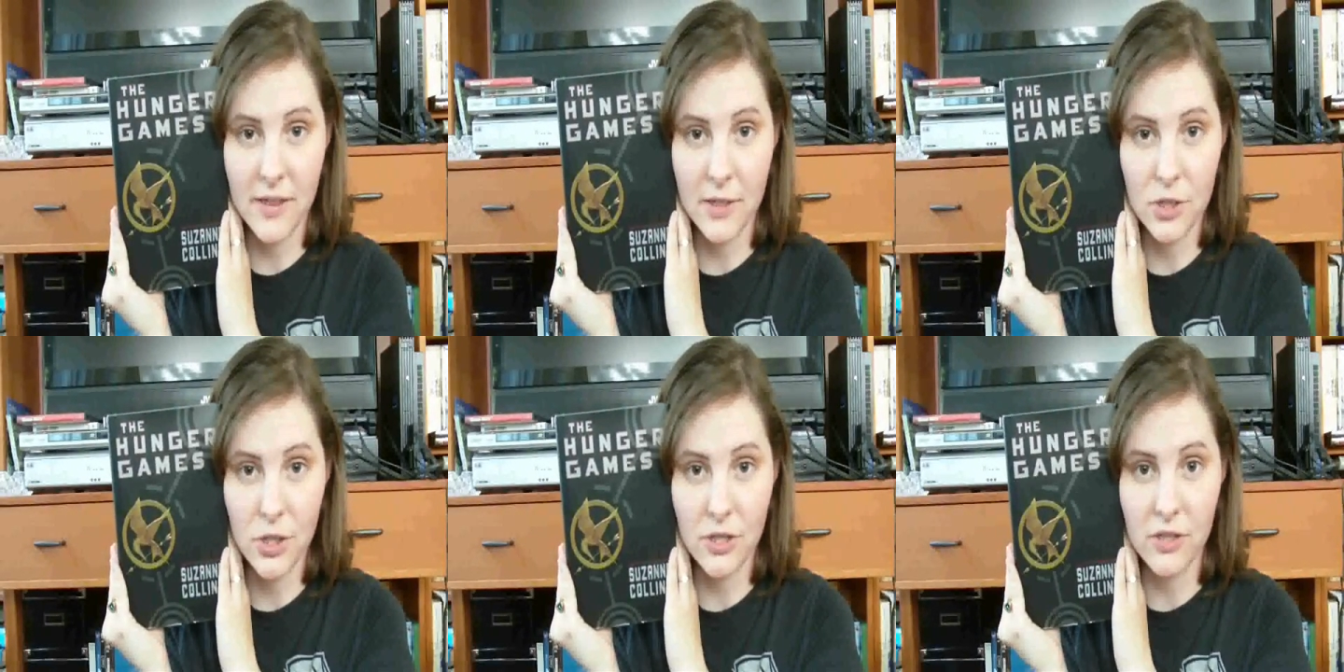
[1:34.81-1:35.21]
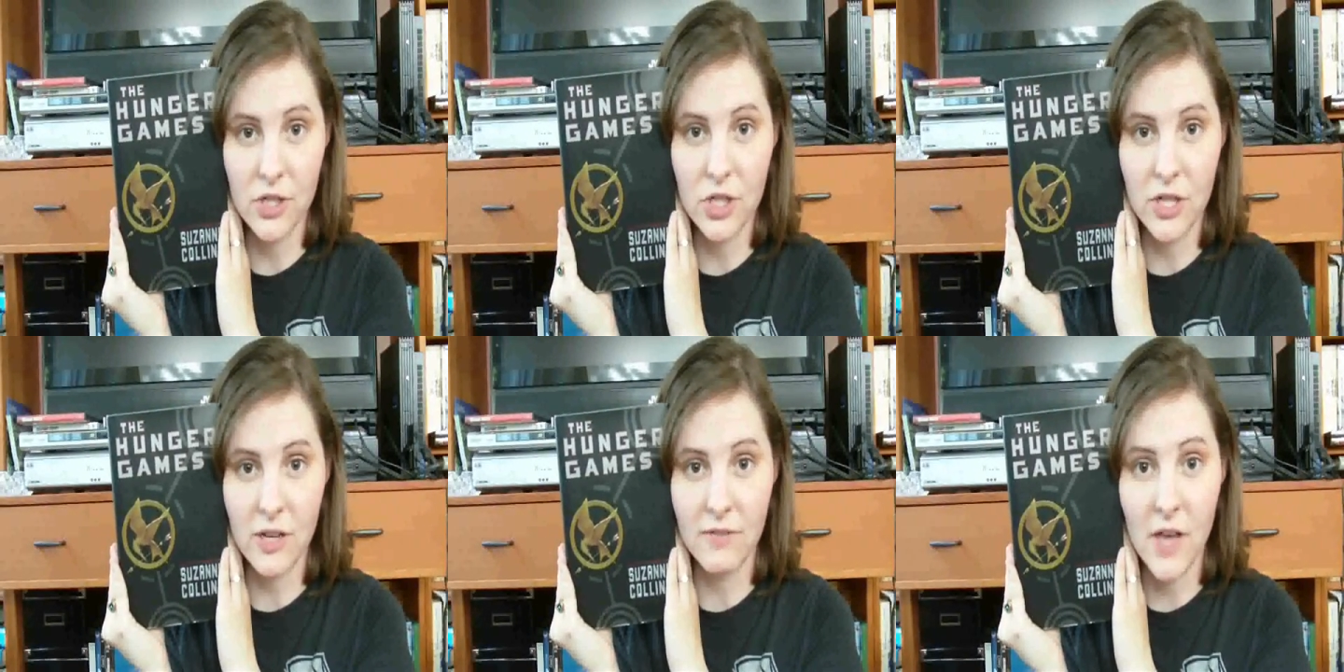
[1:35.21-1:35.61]
in the
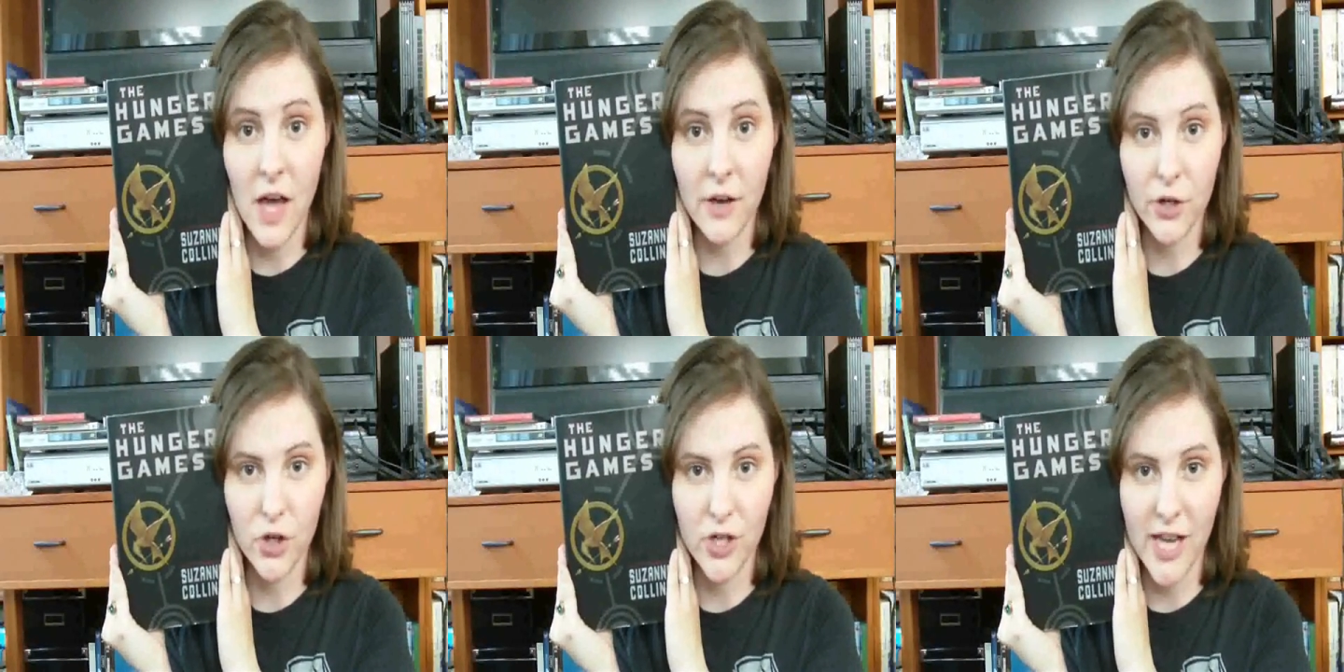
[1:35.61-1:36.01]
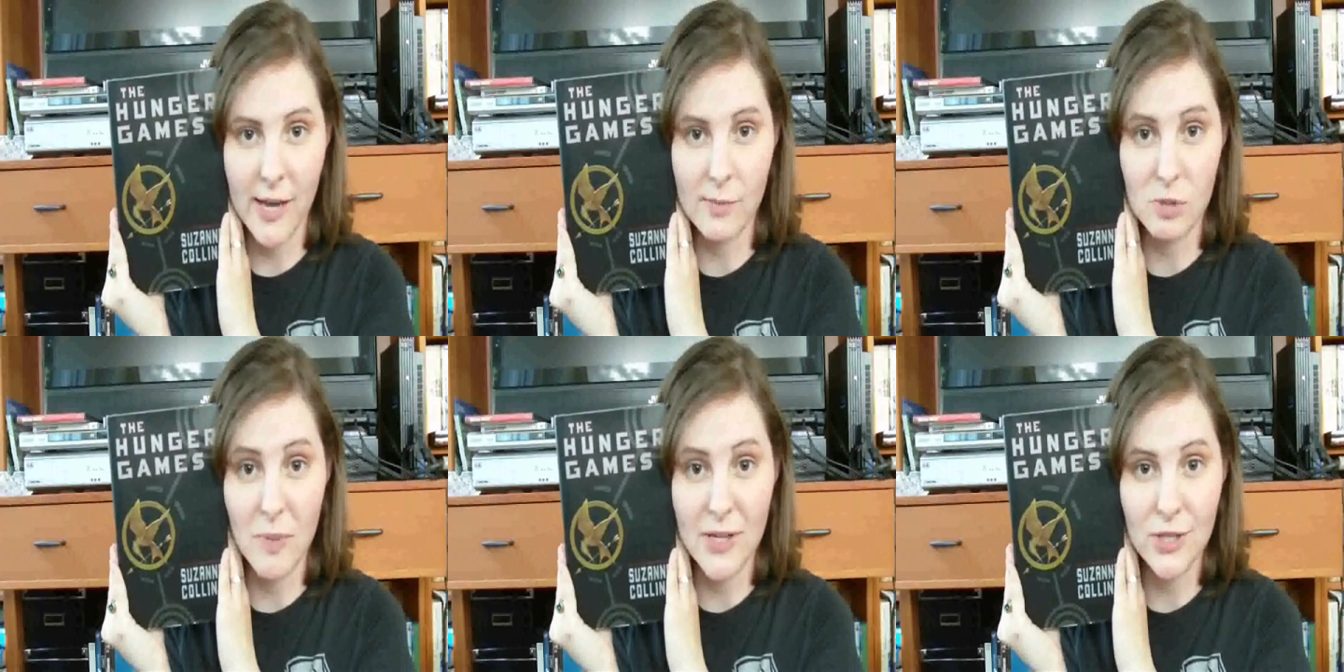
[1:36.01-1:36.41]
trilogy of The Hunger
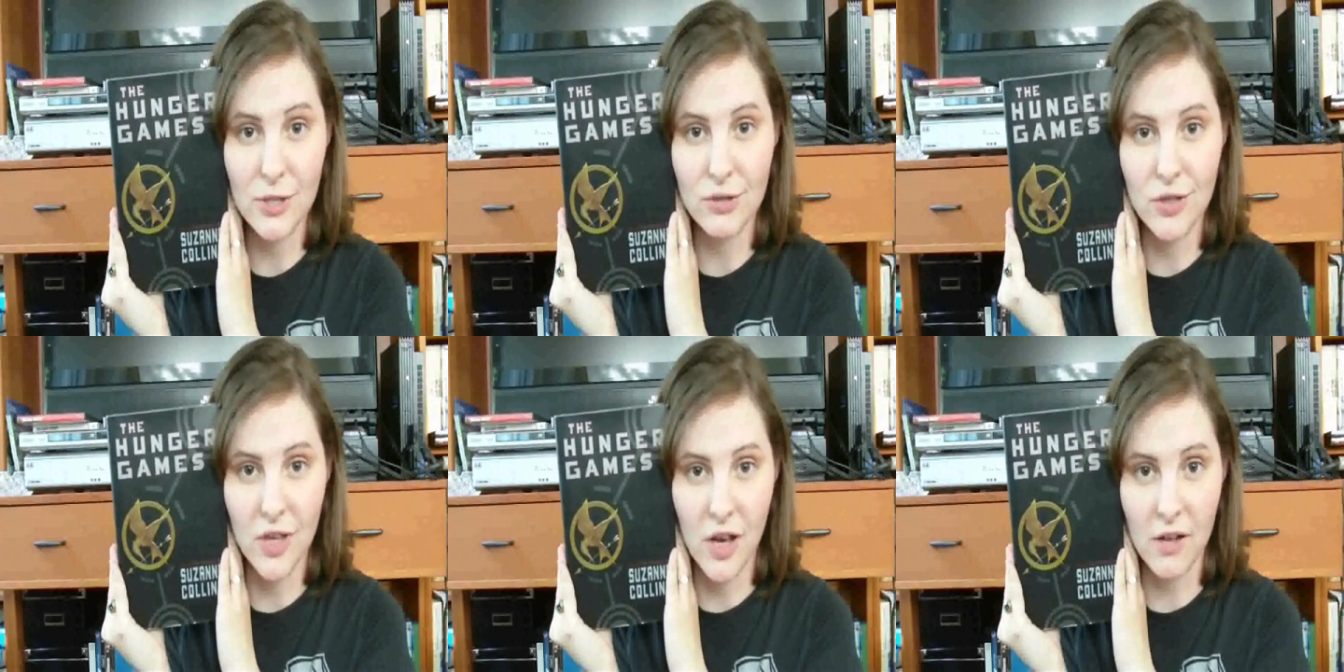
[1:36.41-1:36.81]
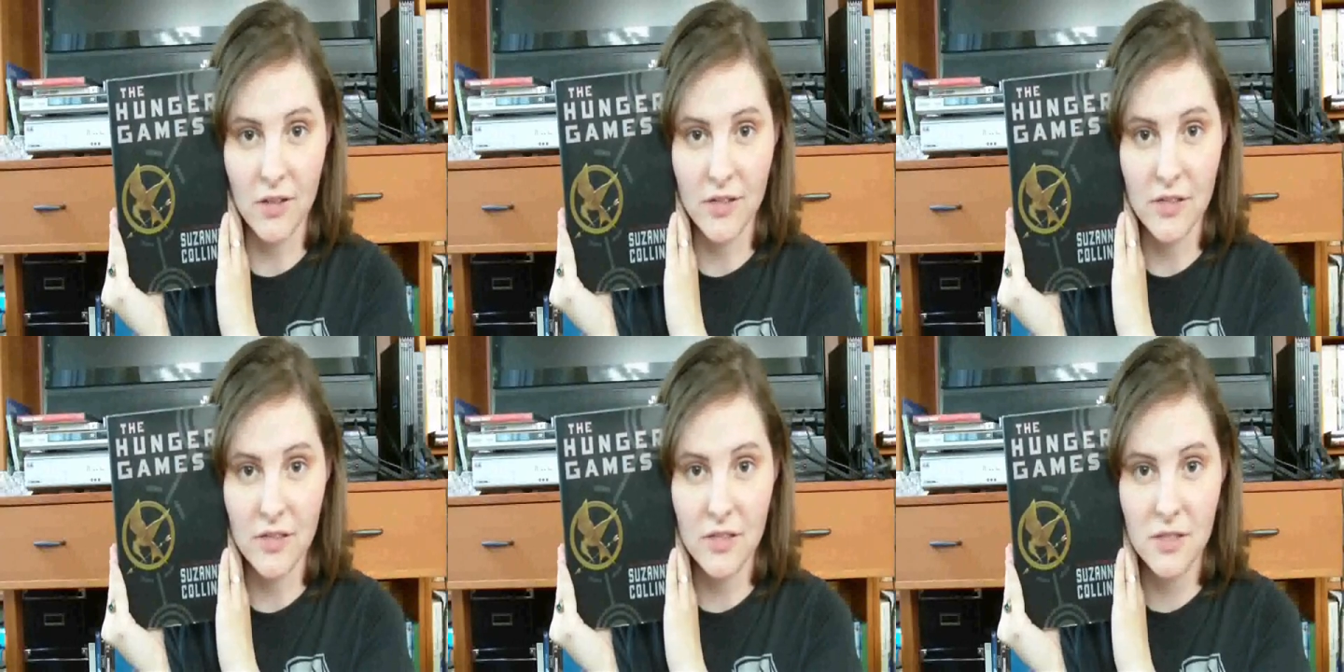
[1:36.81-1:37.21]
Games by Suzanne
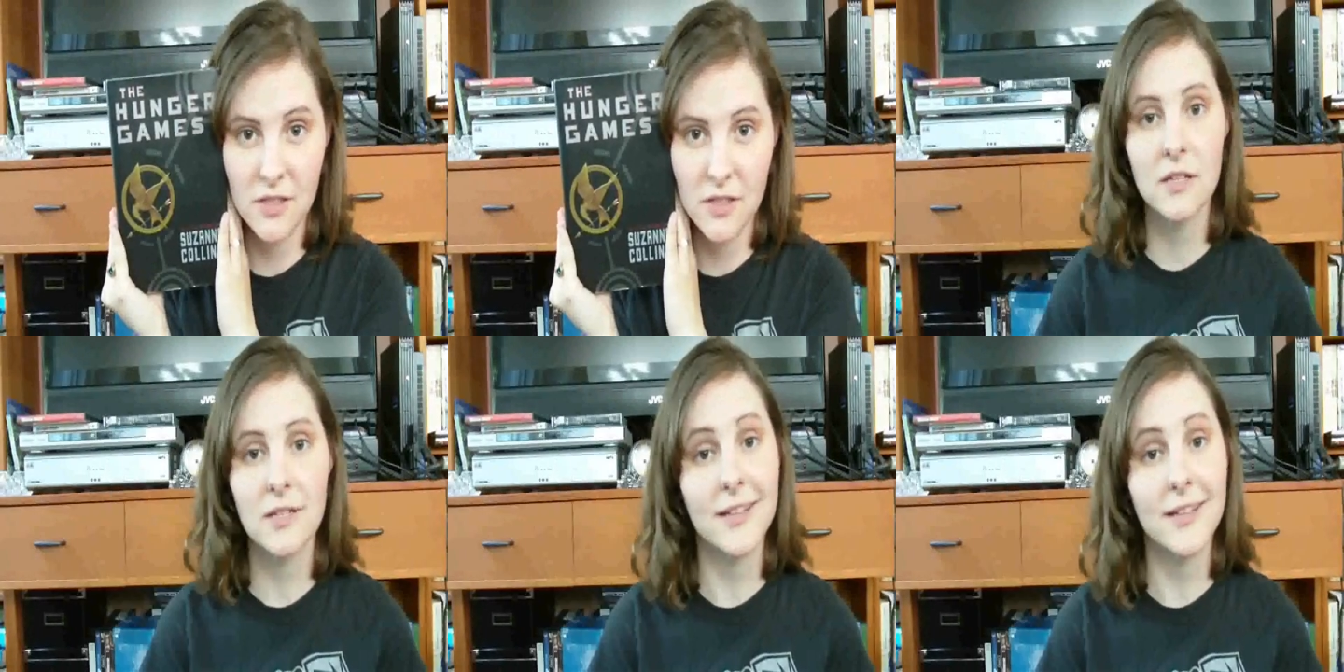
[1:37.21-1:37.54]
Collins.